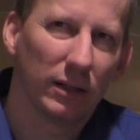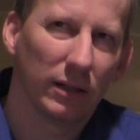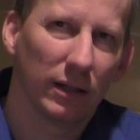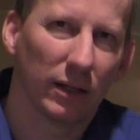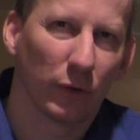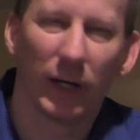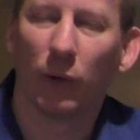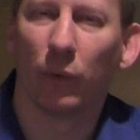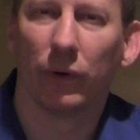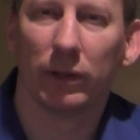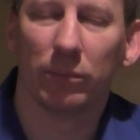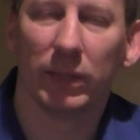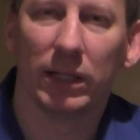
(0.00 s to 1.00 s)
a Greek
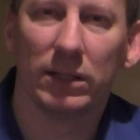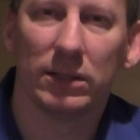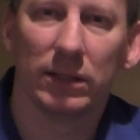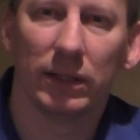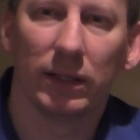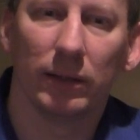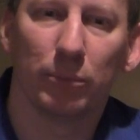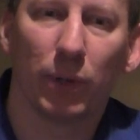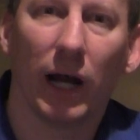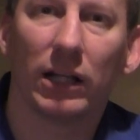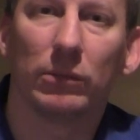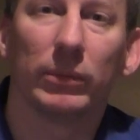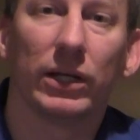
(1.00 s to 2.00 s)
word, it means the
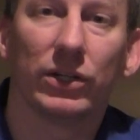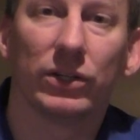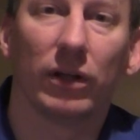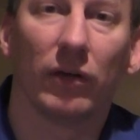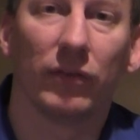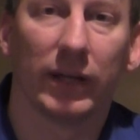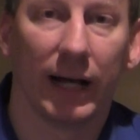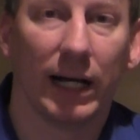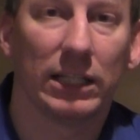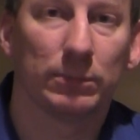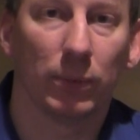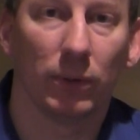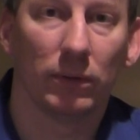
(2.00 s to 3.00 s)
proclamation of the
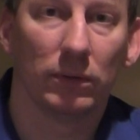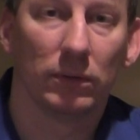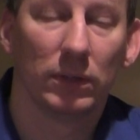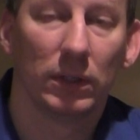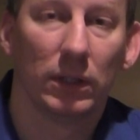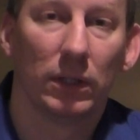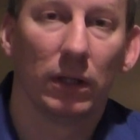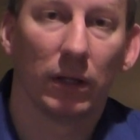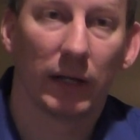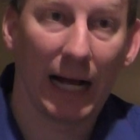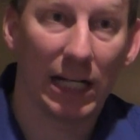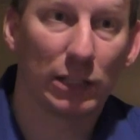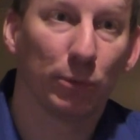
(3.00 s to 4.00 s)
gospel.
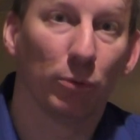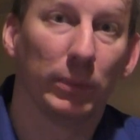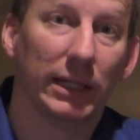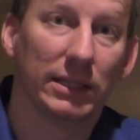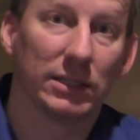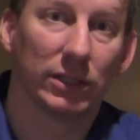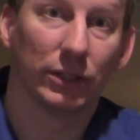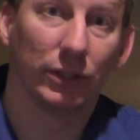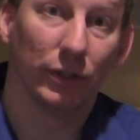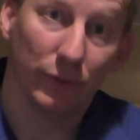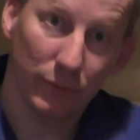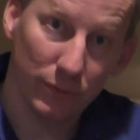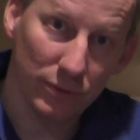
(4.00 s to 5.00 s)
Gospel means good
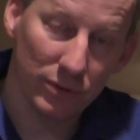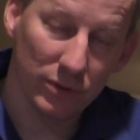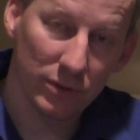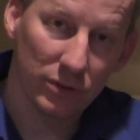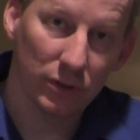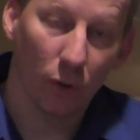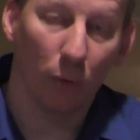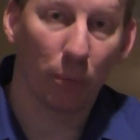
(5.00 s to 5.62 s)
news, so a